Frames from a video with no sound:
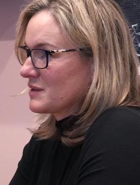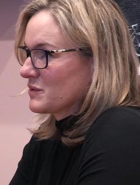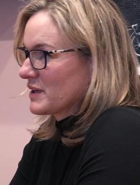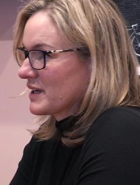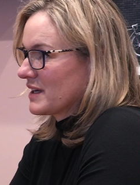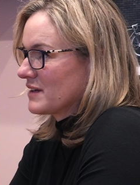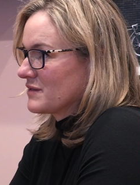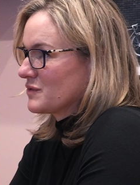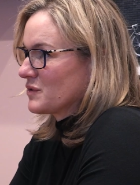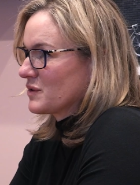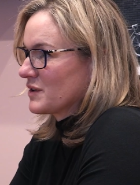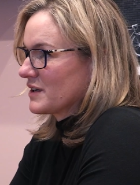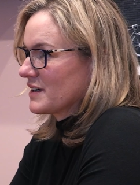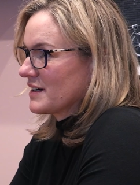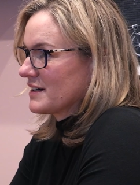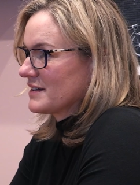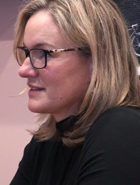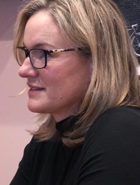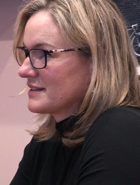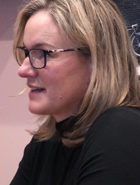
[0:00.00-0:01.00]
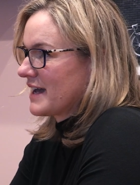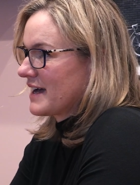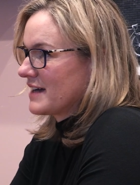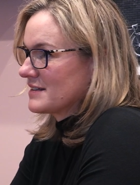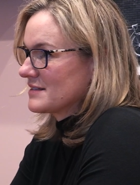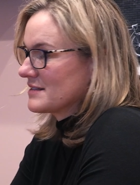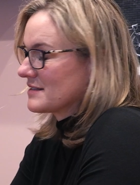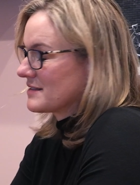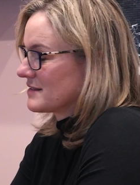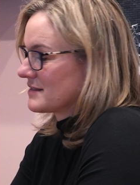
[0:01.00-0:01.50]
working for
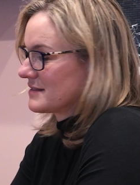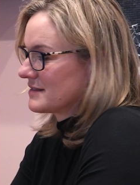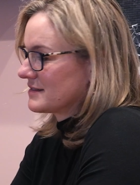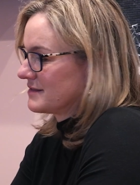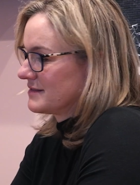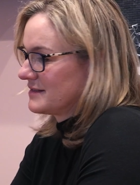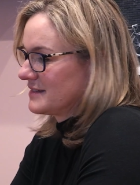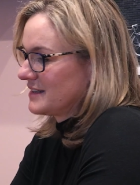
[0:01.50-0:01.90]
has